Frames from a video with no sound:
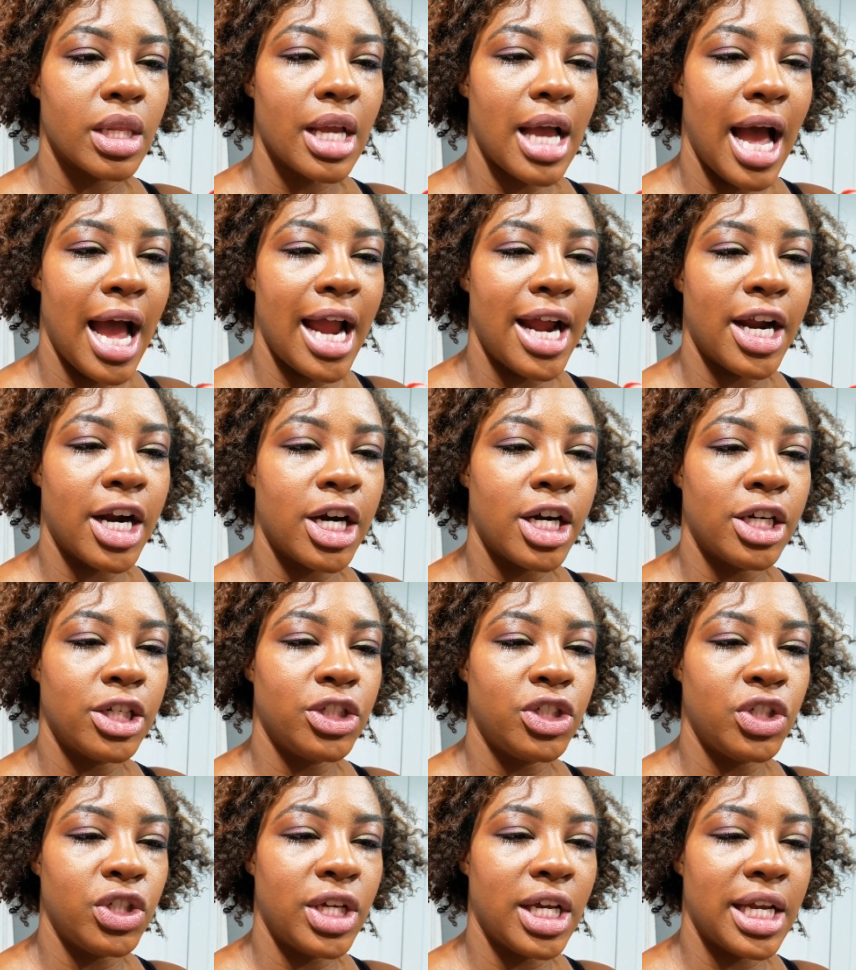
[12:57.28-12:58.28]
I heard
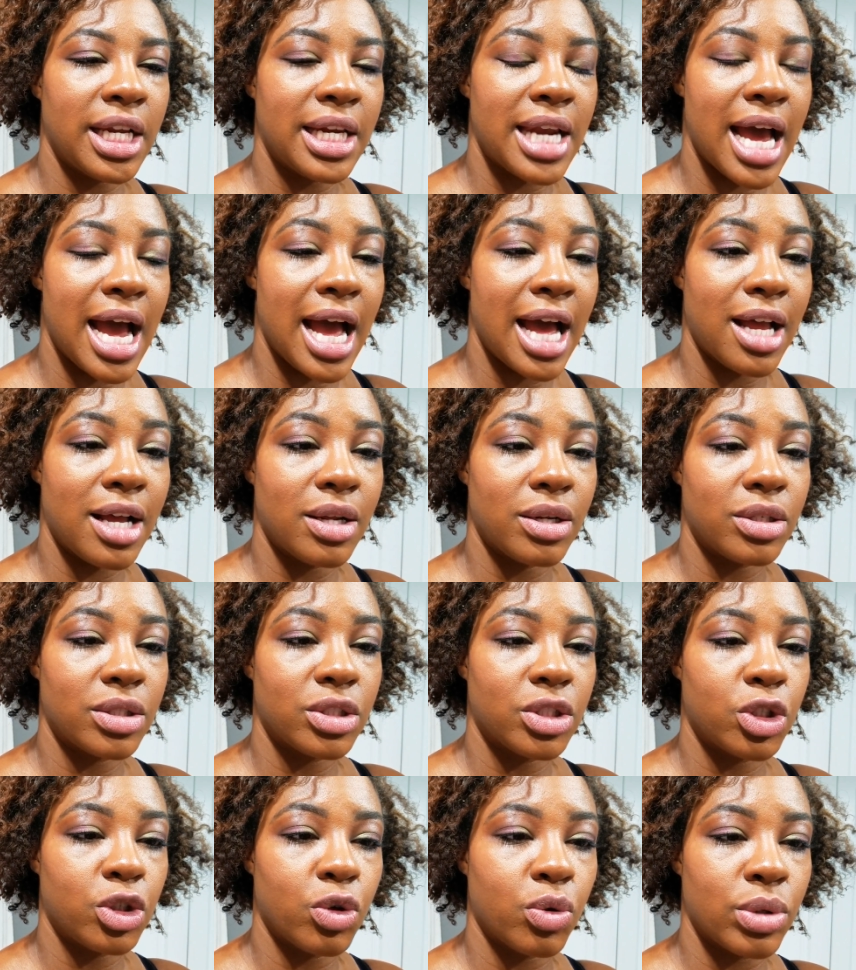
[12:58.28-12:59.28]
you cannot
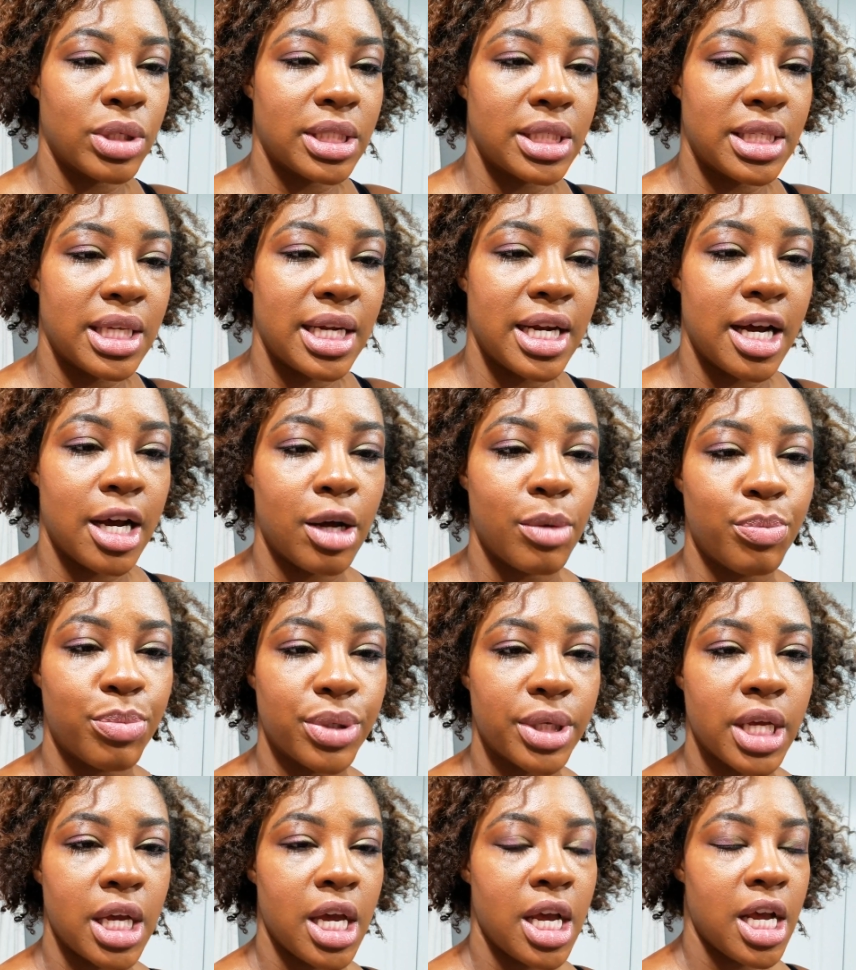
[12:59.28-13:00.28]
twist it up
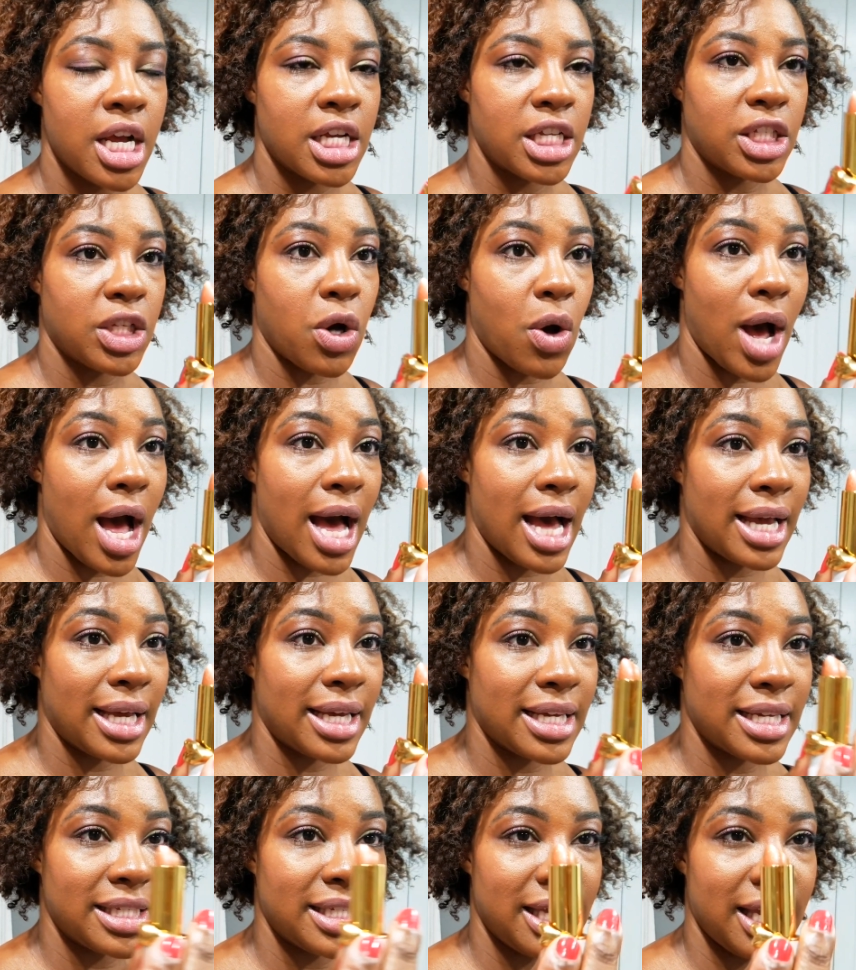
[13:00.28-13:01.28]
so high
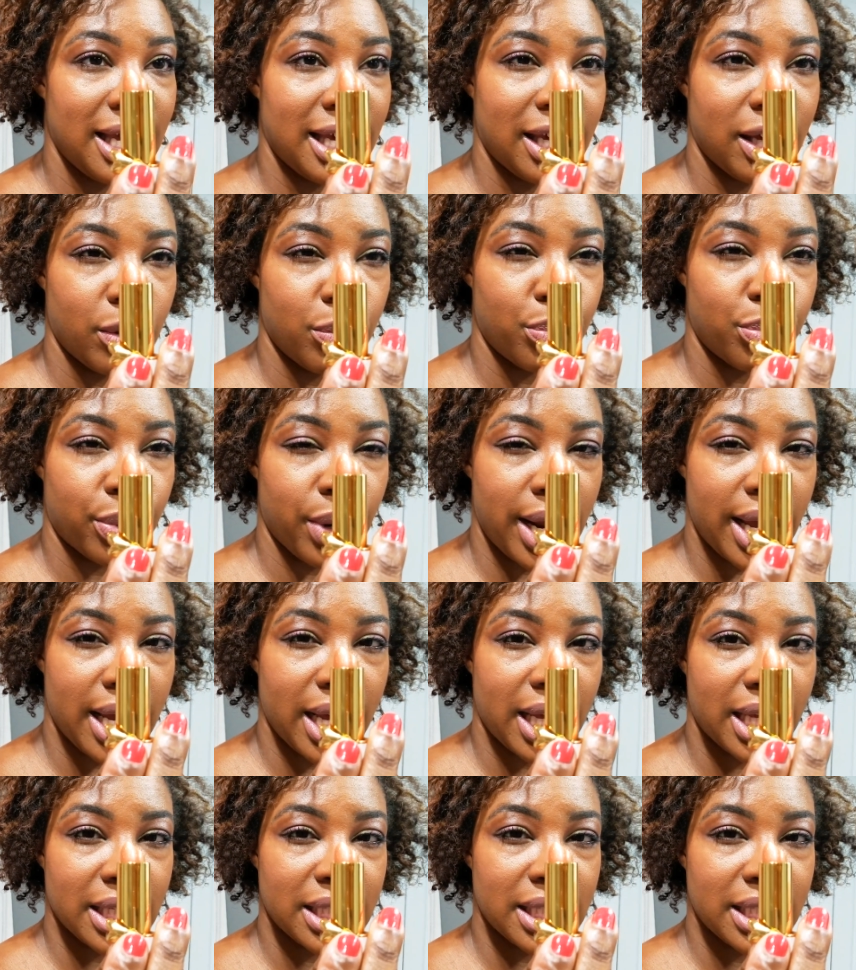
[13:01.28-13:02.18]
because it could break.